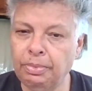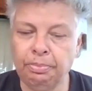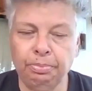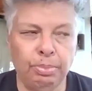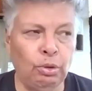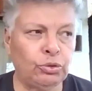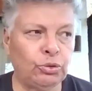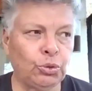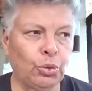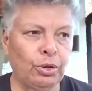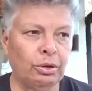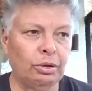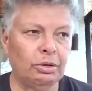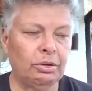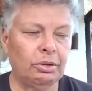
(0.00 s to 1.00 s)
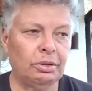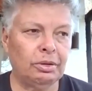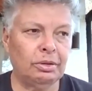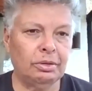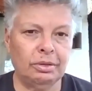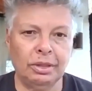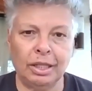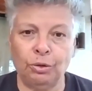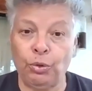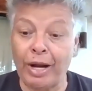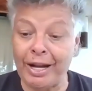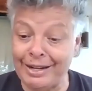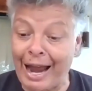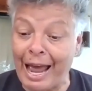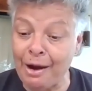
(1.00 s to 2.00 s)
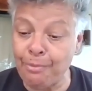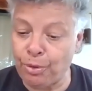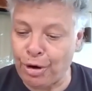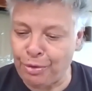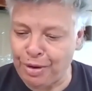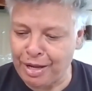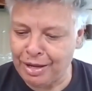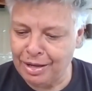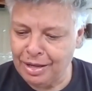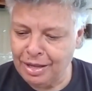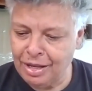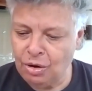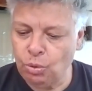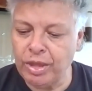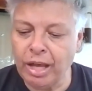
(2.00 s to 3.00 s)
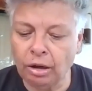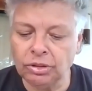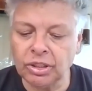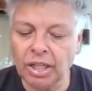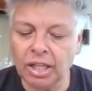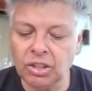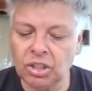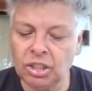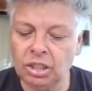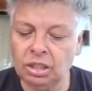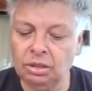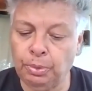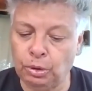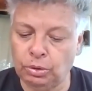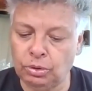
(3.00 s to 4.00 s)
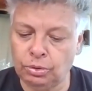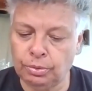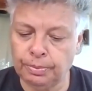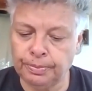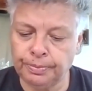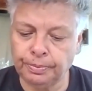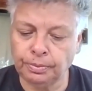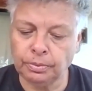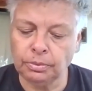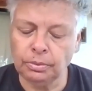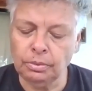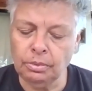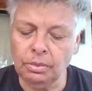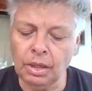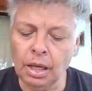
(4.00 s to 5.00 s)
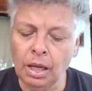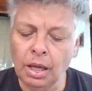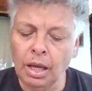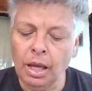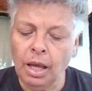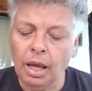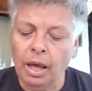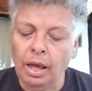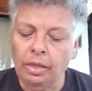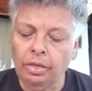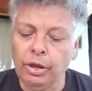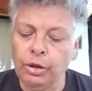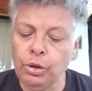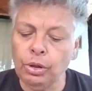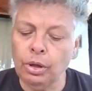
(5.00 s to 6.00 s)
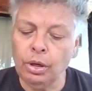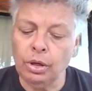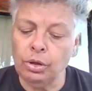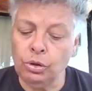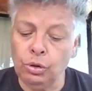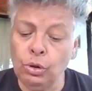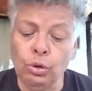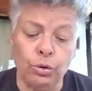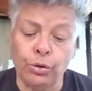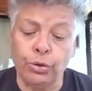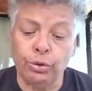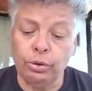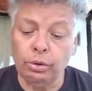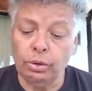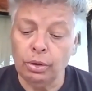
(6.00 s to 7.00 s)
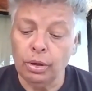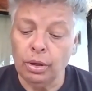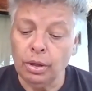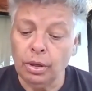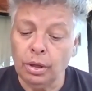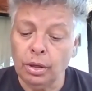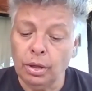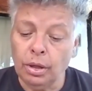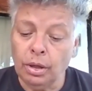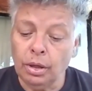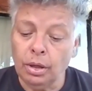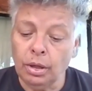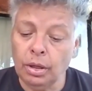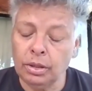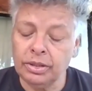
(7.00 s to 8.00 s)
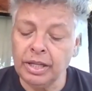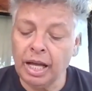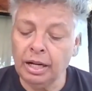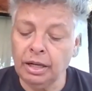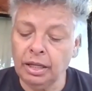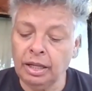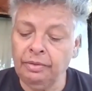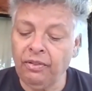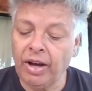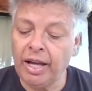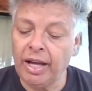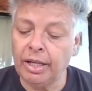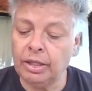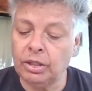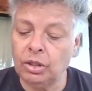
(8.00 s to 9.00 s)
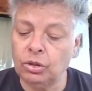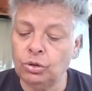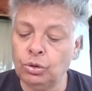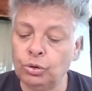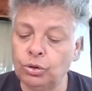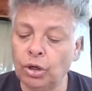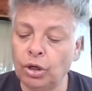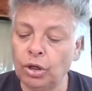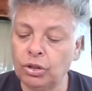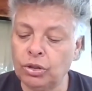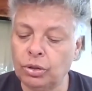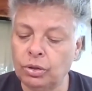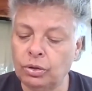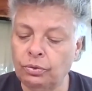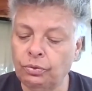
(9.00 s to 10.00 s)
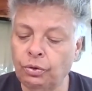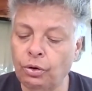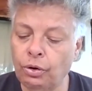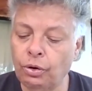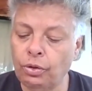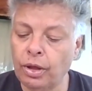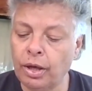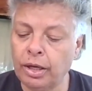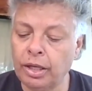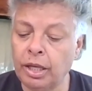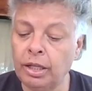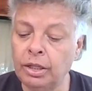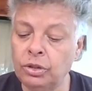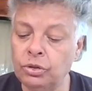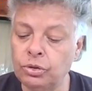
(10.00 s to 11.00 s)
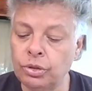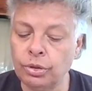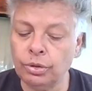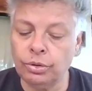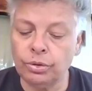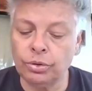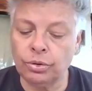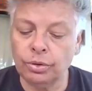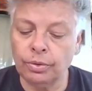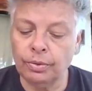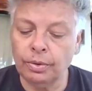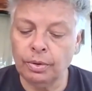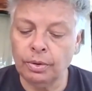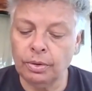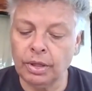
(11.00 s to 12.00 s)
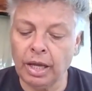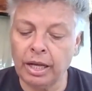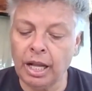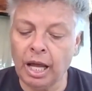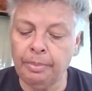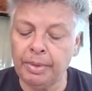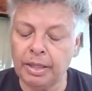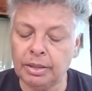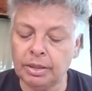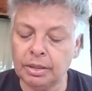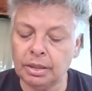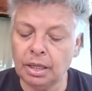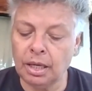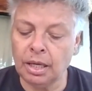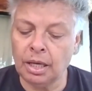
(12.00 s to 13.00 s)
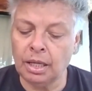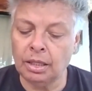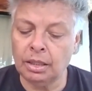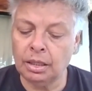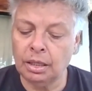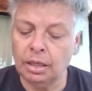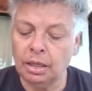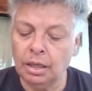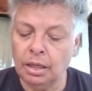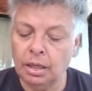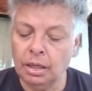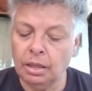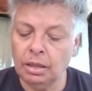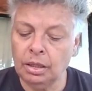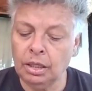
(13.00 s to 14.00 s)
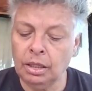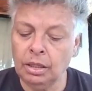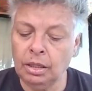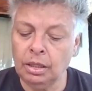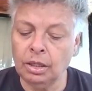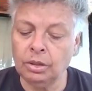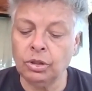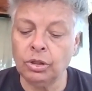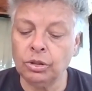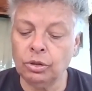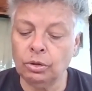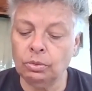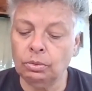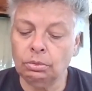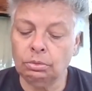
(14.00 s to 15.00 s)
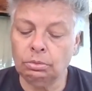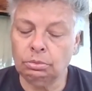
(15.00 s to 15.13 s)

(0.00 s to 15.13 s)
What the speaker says: bookstore and a great library without touching the books. The youth is not invited to search for the hidden truths, dynamics, and the eternal